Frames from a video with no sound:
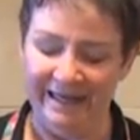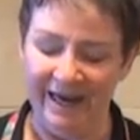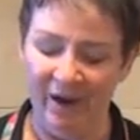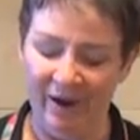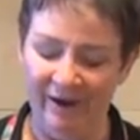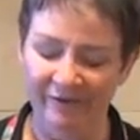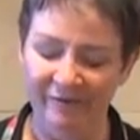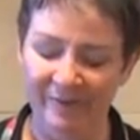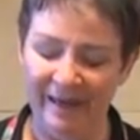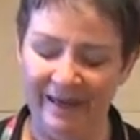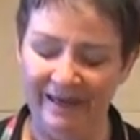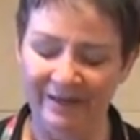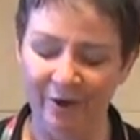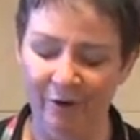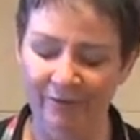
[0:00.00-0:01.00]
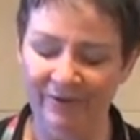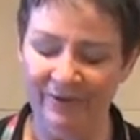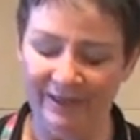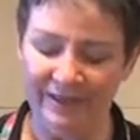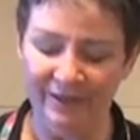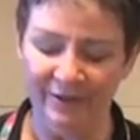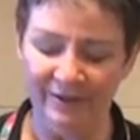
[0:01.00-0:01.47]
Now, I've made over
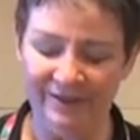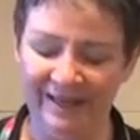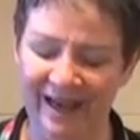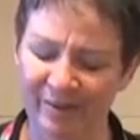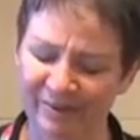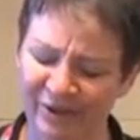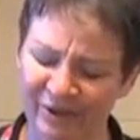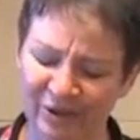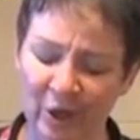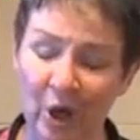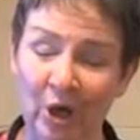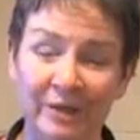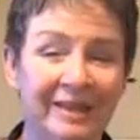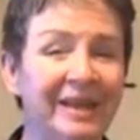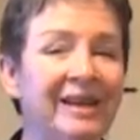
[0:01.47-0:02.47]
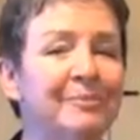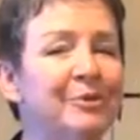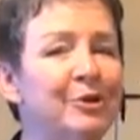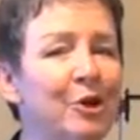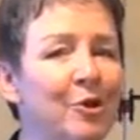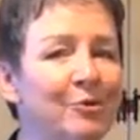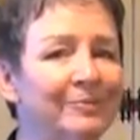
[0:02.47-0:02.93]
the years, that was a long time
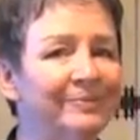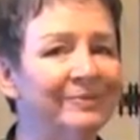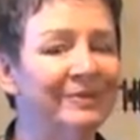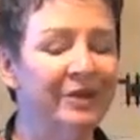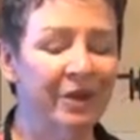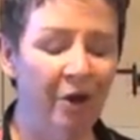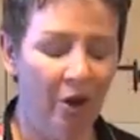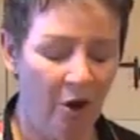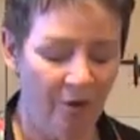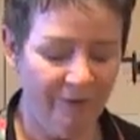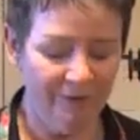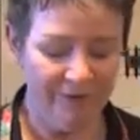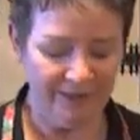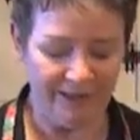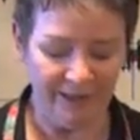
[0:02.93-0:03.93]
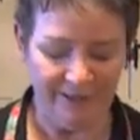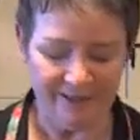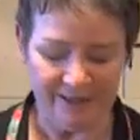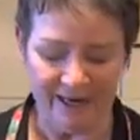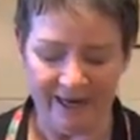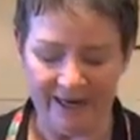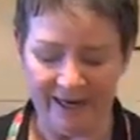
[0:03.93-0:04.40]
ago, over the
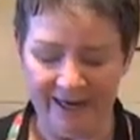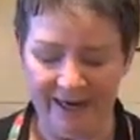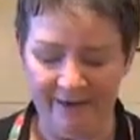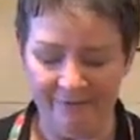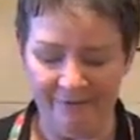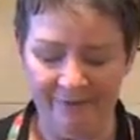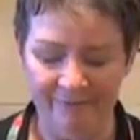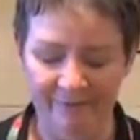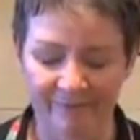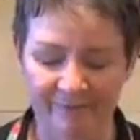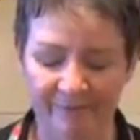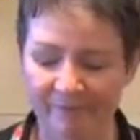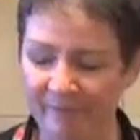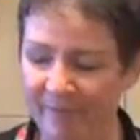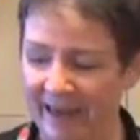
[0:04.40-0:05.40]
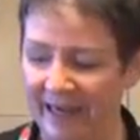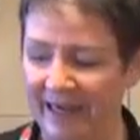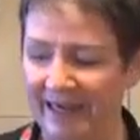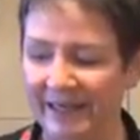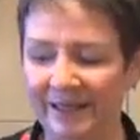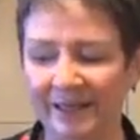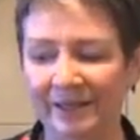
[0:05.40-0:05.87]
years I have
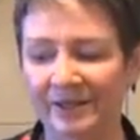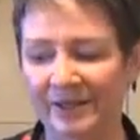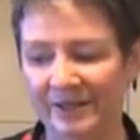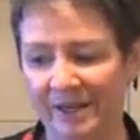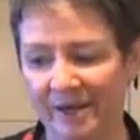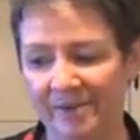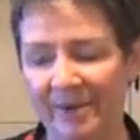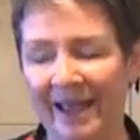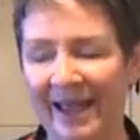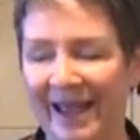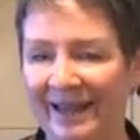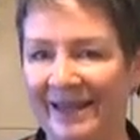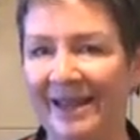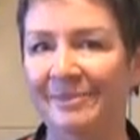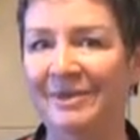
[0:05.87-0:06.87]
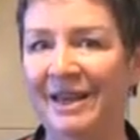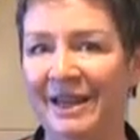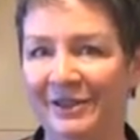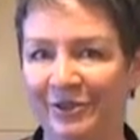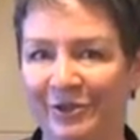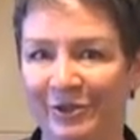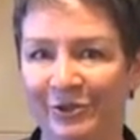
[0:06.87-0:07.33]
made some
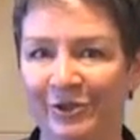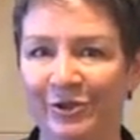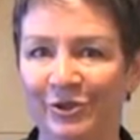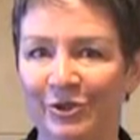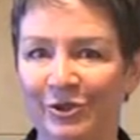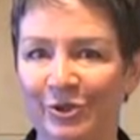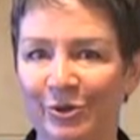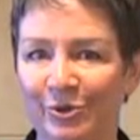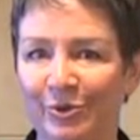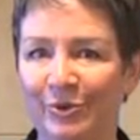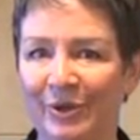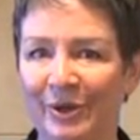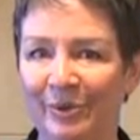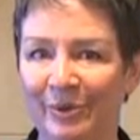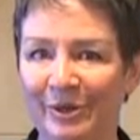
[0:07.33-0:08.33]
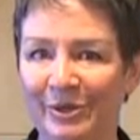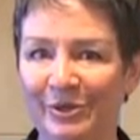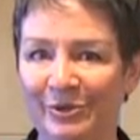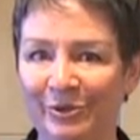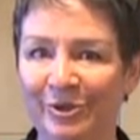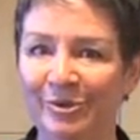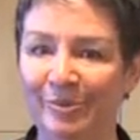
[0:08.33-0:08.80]
adaptations to the
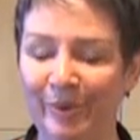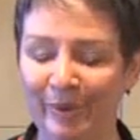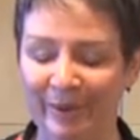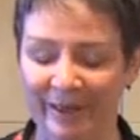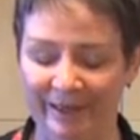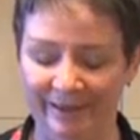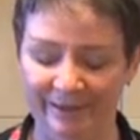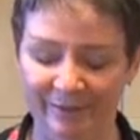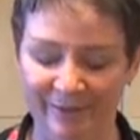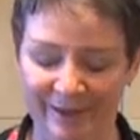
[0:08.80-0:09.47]
original tabouli